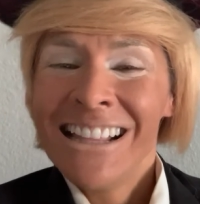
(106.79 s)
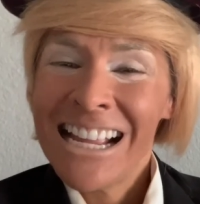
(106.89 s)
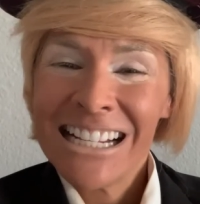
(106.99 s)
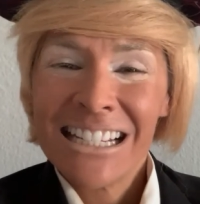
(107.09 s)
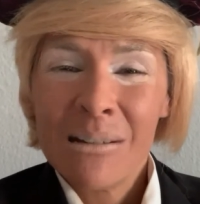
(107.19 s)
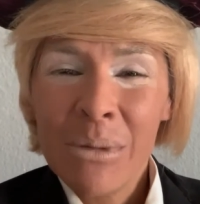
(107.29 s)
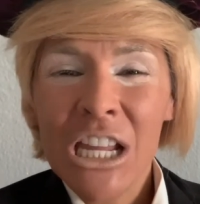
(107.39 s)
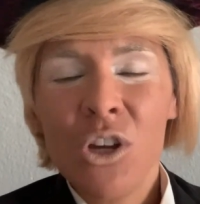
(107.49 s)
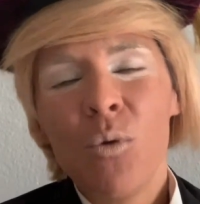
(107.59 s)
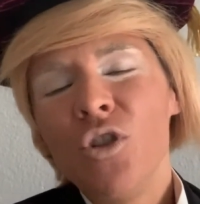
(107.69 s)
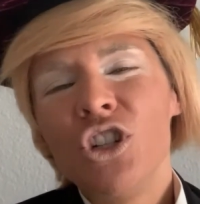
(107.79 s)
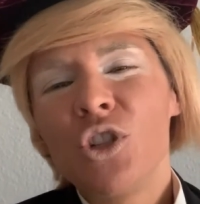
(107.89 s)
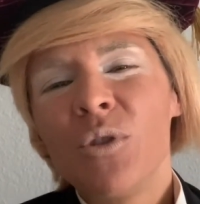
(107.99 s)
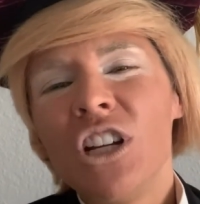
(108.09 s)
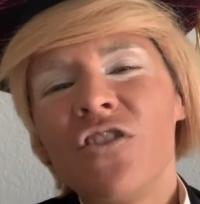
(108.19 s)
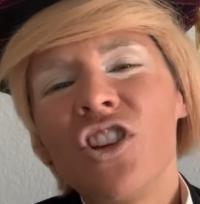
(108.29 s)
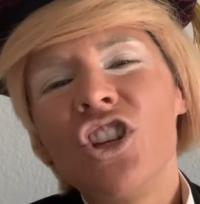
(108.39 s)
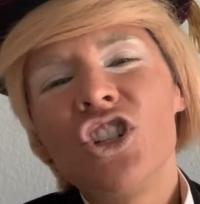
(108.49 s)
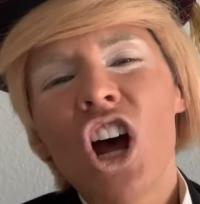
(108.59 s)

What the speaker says: thanks to me, you won't just reach for the